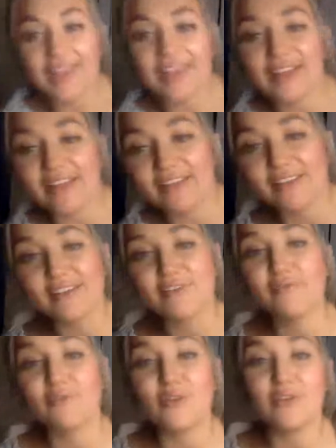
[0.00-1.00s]
And
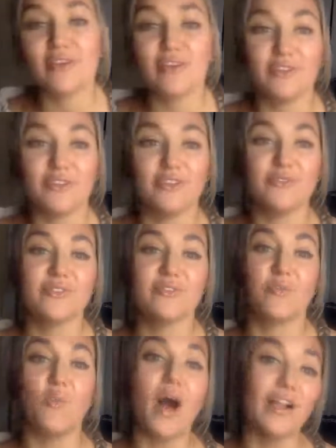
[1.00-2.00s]
if we lose
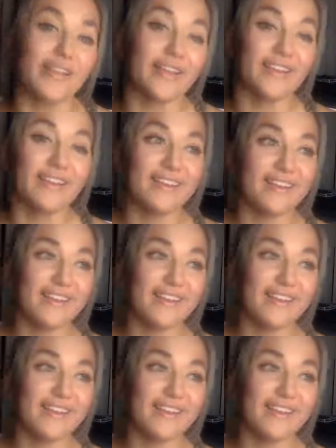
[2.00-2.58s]
a wallet,